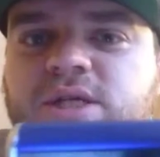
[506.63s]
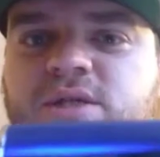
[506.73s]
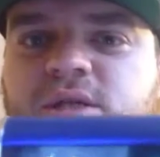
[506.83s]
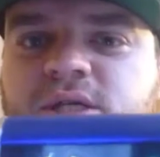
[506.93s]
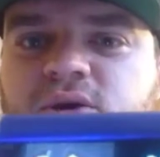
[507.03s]

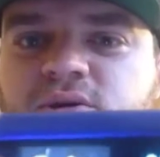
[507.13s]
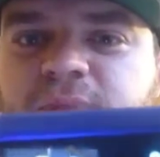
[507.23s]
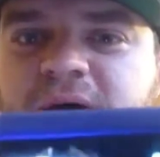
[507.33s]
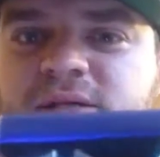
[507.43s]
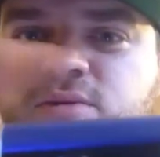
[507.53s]
So
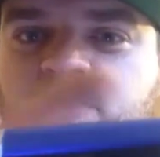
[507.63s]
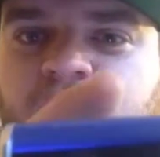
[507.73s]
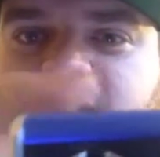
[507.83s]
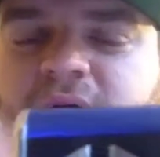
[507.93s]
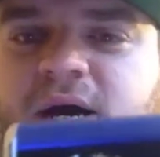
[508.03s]
this goes
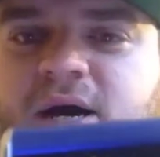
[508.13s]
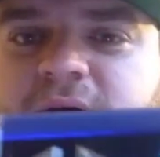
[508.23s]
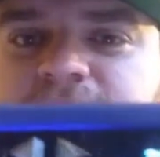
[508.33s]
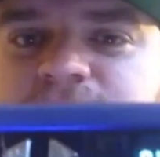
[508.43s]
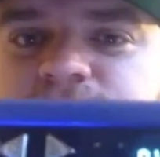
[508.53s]
back to
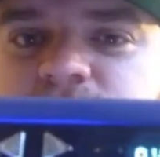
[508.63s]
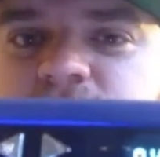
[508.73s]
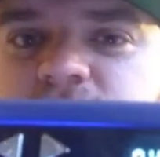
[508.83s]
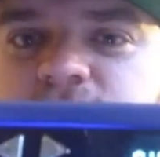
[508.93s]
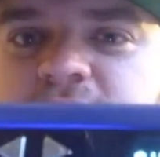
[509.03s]
my
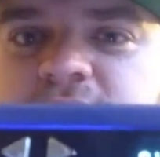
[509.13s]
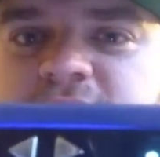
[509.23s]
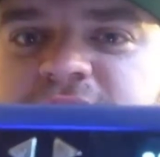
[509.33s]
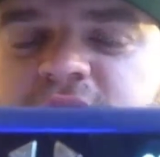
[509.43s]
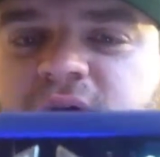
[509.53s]
the
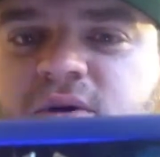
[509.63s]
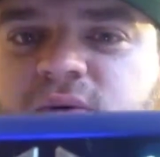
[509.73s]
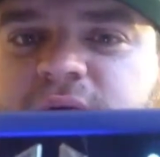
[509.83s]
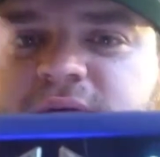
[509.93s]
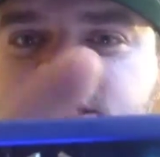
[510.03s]
beginning of the
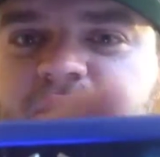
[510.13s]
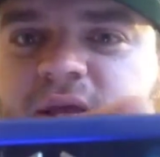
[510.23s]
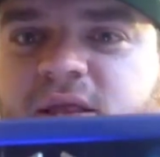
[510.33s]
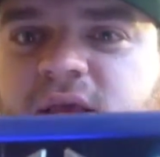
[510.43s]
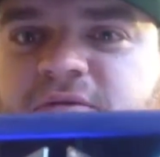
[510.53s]
video when I
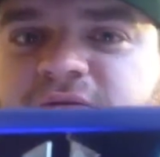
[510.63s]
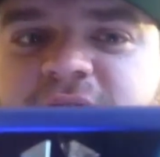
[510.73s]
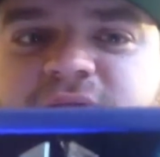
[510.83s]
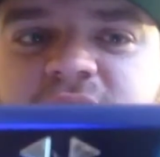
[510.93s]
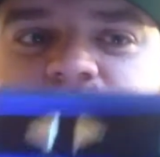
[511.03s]
said that
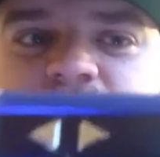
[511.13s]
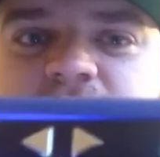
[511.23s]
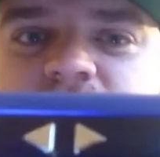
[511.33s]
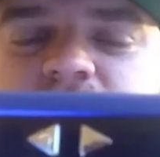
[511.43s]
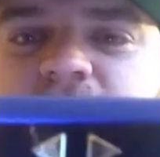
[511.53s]
the
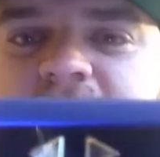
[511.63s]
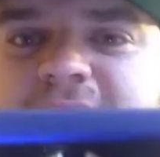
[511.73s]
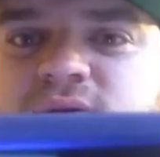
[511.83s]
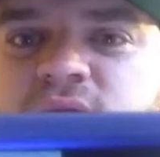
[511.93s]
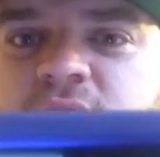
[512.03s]
510
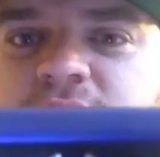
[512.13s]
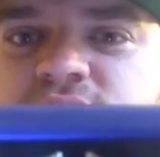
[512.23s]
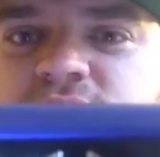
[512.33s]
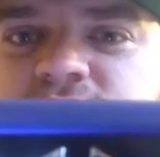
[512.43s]
pin is